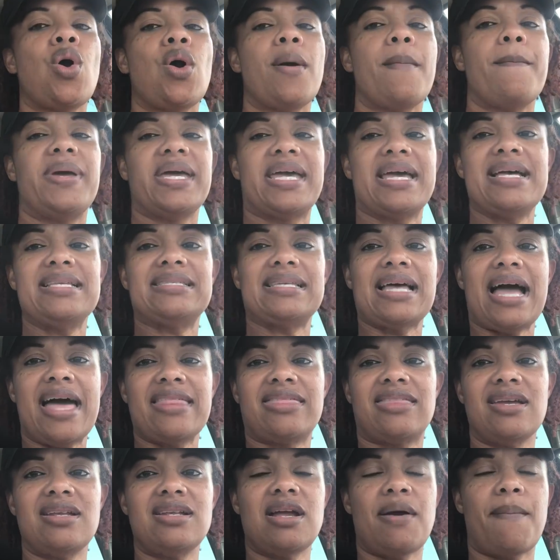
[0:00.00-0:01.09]
because I
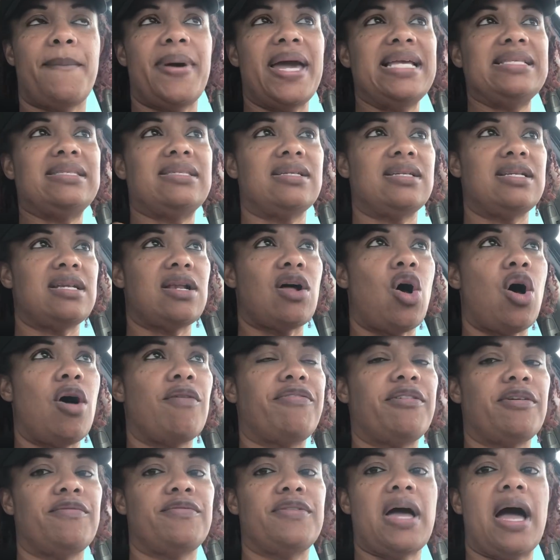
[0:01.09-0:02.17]
think they're basing it
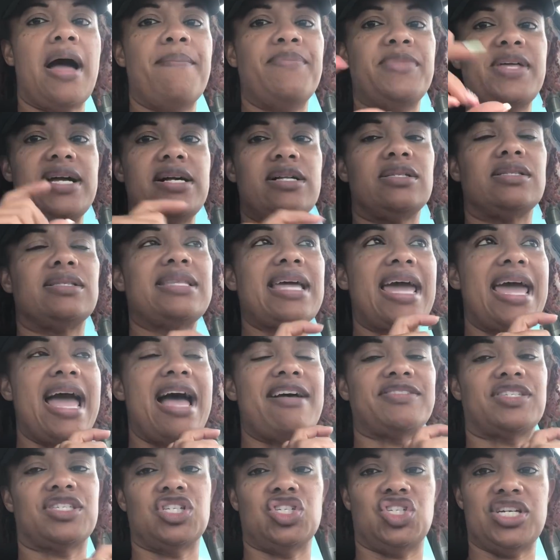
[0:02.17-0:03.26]
off of um, they they
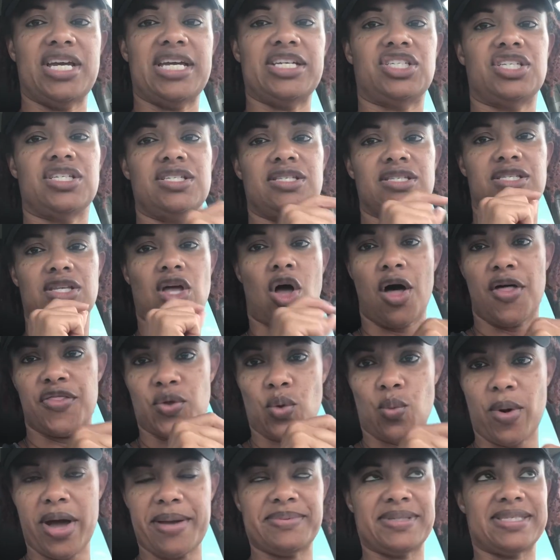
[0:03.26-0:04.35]
have suggestions on the
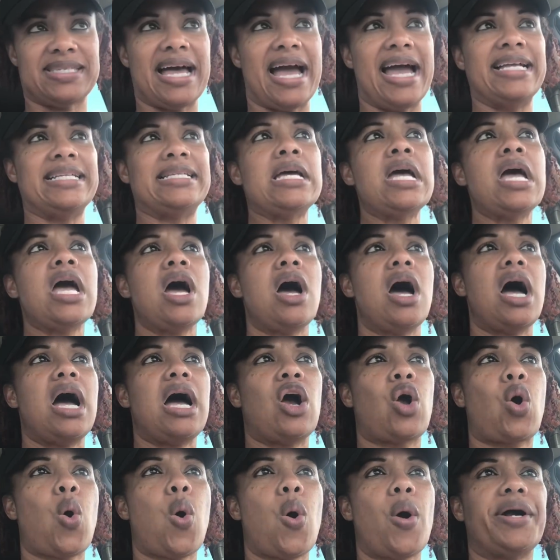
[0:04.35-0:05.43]
website
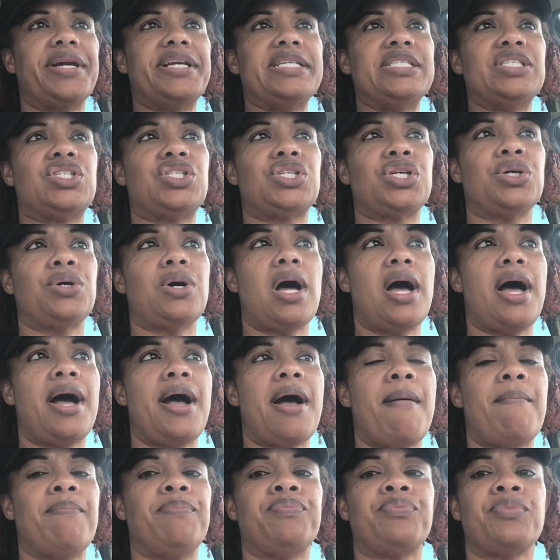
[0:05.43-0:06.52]
according to
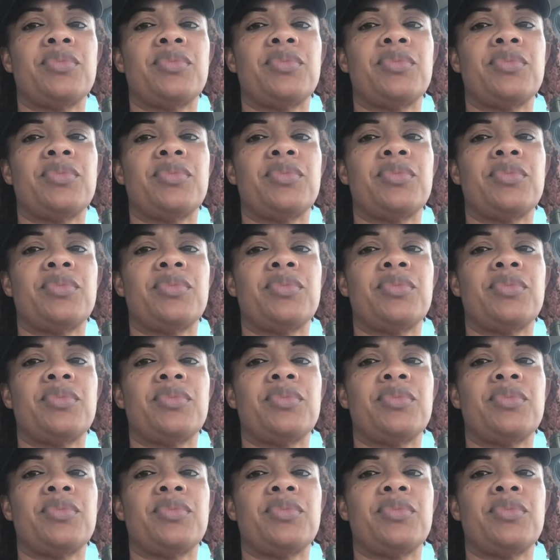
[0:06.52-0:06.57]
um,